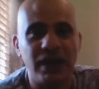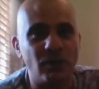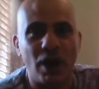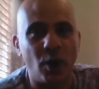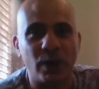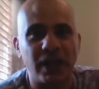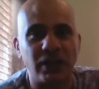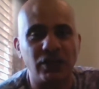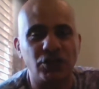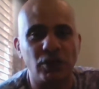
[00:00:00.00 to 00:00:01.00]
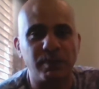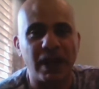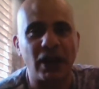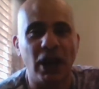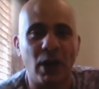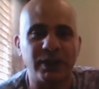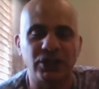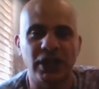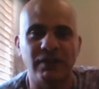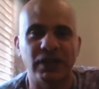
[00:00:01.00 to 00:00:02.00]
a role in the Superman and
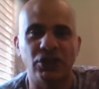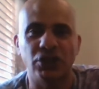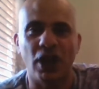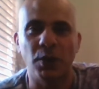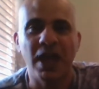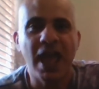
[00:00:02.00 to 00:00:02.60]
Lois TV show.